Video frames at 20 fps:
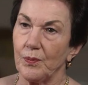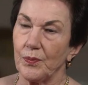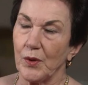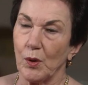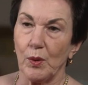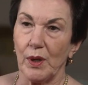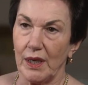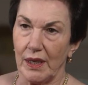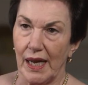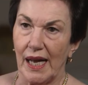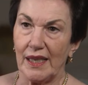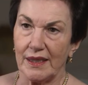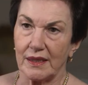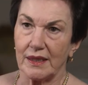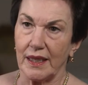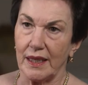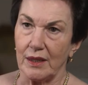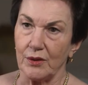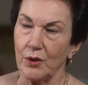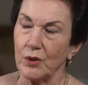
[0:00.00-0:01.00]
well, I'll
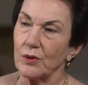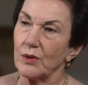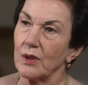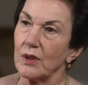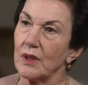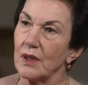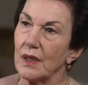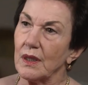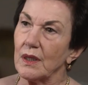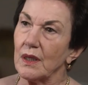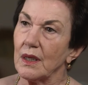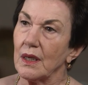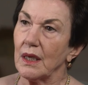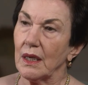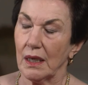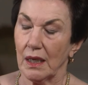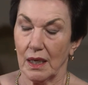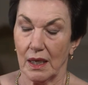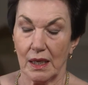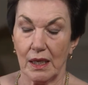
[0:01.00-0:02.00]
tell you.
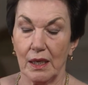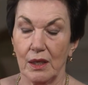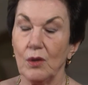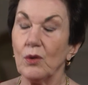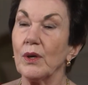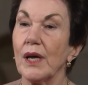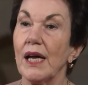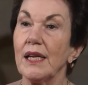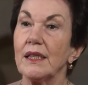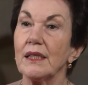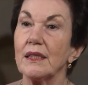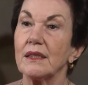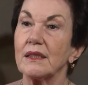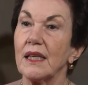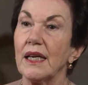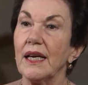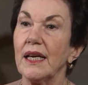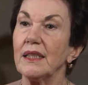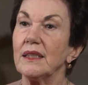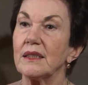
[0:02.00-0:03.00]
United
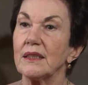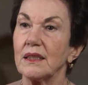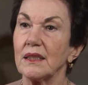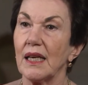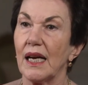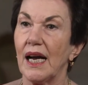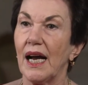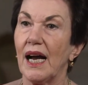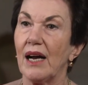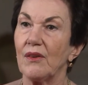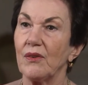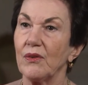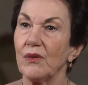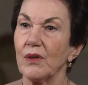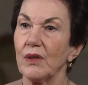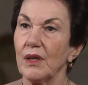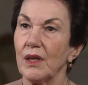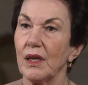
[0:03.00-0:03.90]
States have